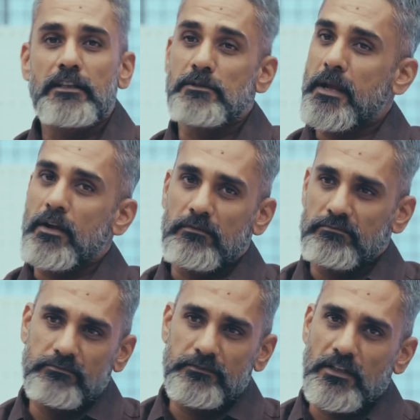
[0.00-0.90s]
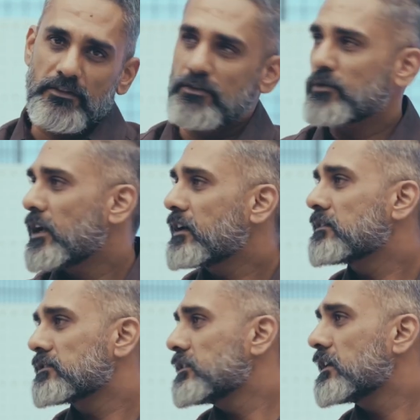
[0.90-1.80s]
this bike doesn't do that,
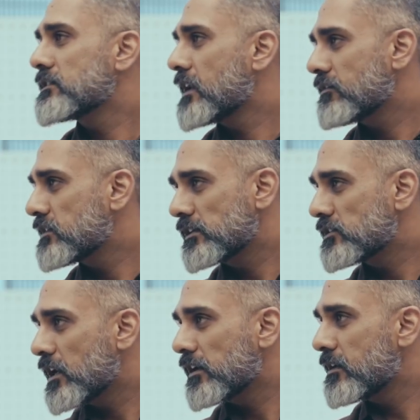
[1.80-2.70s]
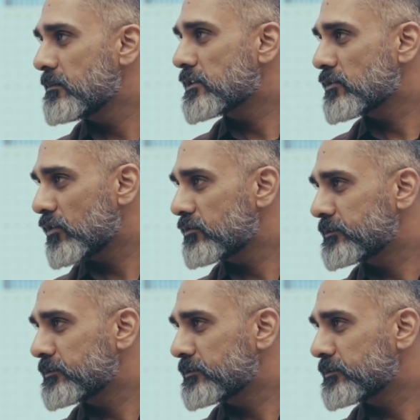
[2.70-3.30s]
so it doesn't have single channel ABS on offer.